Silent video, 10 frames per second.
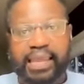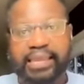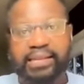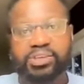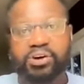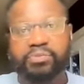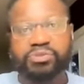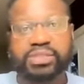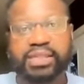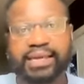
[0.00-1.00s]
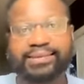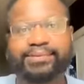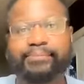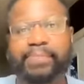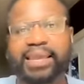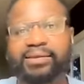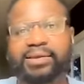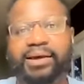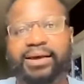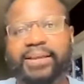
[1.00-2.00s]
And it's almost like
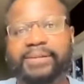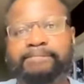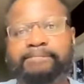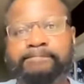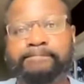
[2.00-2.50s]
mankind